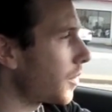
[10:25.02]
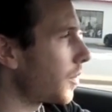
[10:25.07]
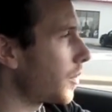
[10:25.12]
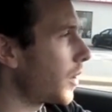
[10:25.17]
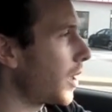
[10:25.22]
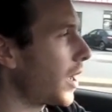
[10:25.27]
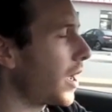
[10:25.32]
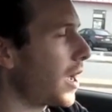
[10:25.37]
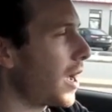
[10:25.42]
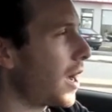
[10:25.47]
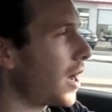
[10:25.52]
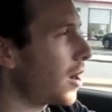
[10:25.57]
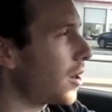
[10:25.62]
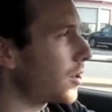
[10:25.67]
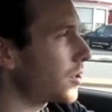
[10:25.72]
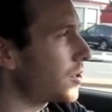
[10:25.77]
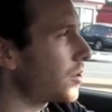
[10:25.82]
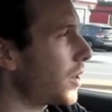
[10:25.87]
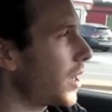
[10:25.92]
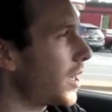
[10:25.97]
It
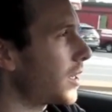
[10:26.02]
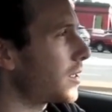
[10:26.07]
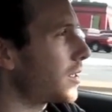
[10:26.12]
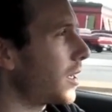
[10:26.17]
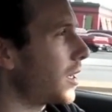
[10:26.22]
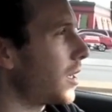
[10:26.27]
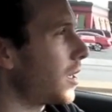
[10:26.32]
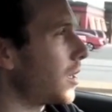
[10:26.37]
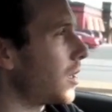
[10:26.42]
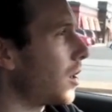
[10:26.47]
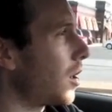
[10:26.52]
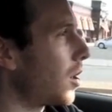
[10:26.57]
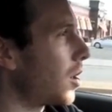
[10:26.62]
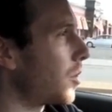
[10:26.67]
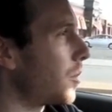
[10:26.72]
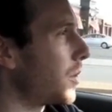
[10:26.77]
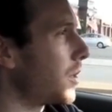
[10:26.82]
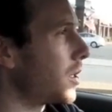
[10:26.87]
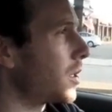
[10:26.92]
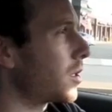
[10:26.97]
also has a
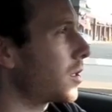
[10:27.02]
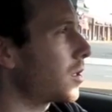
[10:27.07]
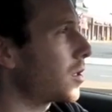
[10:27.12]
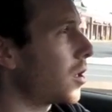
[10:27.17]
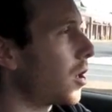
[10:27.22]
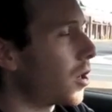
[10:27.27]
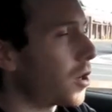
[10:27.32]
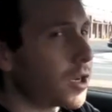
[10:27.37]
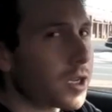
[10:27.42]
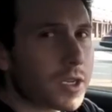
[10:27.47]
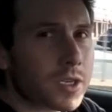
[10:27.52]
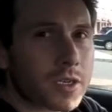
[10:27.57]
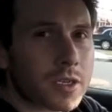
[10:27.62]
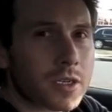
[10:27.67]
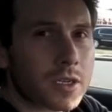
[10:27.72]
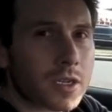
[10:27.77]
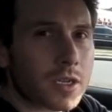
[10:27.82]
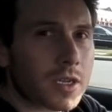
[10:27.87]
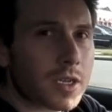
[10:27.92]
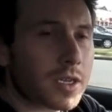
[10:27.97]
Harman Kardon
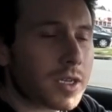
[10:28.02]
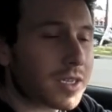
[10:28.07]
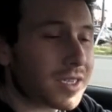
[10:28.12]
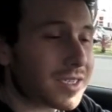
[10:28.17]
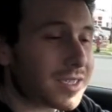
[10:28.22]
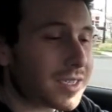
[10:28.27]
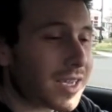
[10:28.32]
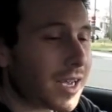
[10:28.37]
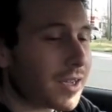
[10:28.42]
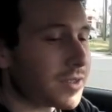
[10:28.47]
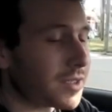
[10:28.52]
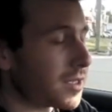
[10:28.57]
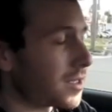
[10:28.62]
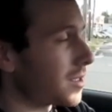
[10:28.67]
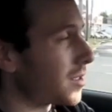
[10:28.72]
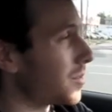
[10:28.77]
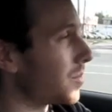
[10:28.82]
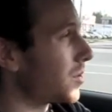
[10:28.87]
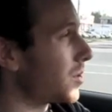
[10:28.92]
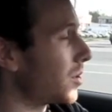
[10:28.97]
sound
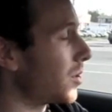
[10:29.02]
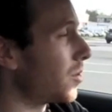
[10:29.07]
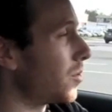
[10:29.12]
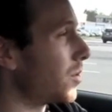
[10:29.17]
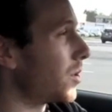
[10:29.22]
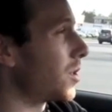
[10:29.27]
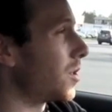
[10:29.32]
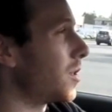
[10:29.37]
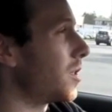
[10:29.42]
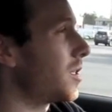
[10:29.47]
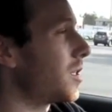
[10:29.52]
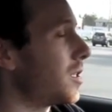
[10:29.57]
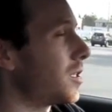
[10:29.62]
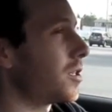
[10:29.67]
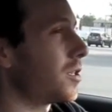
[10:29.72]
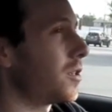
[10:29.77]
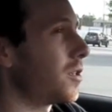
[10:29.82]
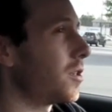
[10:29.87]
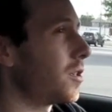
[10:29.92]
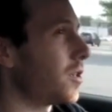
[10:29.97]
system. So when you listen
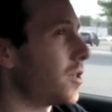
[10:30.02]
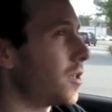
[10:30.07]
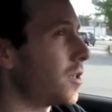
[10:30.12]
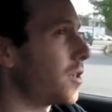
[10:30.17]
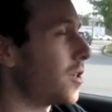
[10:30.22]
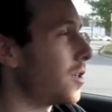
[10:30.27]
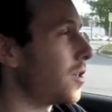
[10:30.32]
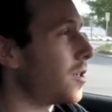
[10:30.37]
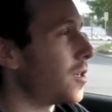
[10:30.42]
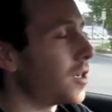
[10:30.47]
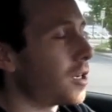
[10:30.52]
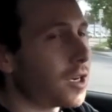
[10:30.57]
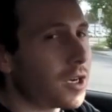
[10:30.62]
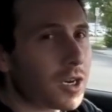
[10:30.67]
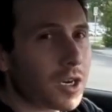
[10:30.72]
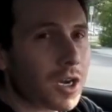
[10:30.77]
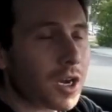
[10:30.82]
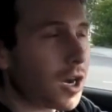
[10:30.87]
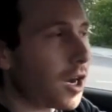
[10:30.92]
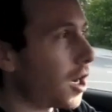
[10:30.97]
to your
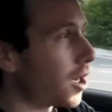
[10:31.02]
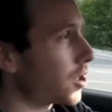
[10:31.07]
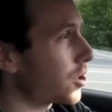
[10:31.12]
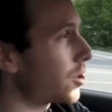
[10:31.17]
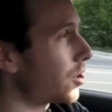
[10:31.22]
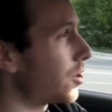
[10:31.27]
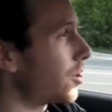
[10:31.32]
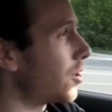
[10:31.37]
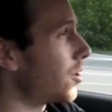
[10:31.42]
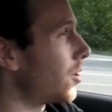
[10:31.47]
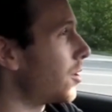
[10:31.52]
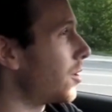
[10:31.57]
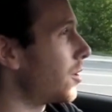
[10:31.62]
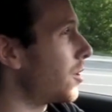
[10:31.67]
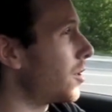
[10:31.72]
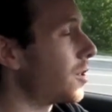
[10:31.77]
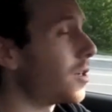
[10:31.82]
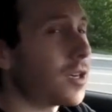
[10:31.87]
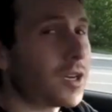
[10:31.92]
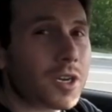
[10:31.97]

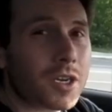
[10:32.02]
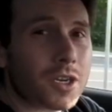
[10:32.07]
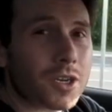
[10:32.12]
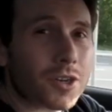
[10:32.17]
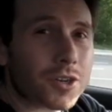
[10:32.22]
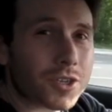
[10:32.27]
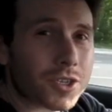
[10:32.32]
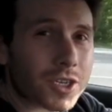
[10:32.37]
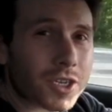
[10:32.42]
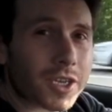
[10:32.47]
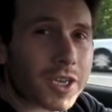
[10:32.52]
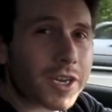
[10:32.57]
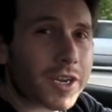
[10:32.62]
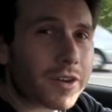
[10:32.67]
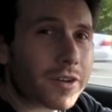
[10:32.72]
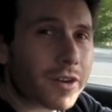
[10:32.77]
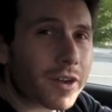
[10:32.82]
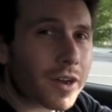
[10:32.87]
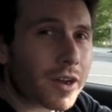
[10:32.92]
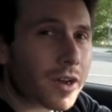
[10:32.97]
Usher, your
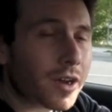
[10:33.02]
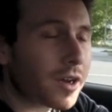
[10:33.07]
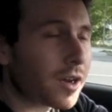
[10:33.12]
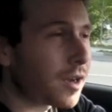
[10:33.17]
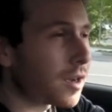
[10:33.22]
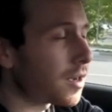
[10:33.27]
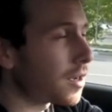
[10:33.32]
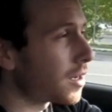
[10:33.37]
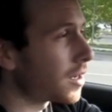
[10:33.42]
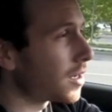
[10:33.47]
Shakira,